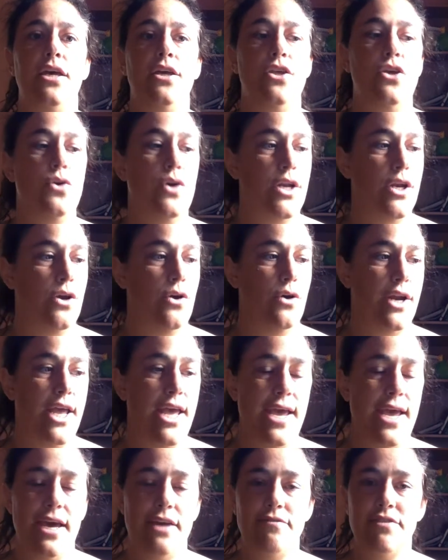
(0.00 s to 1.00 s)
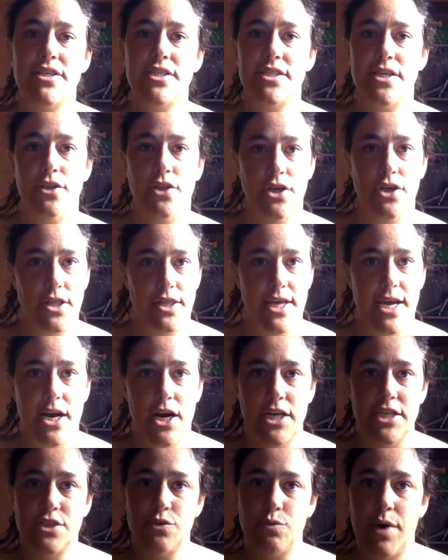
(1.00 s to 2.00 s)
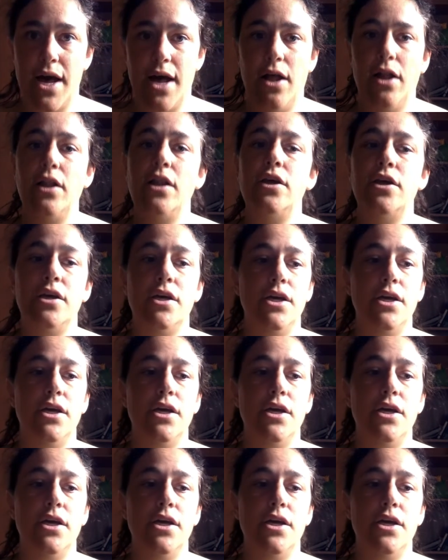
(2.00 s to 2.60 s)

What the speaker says: You can go to Canvas and look there as well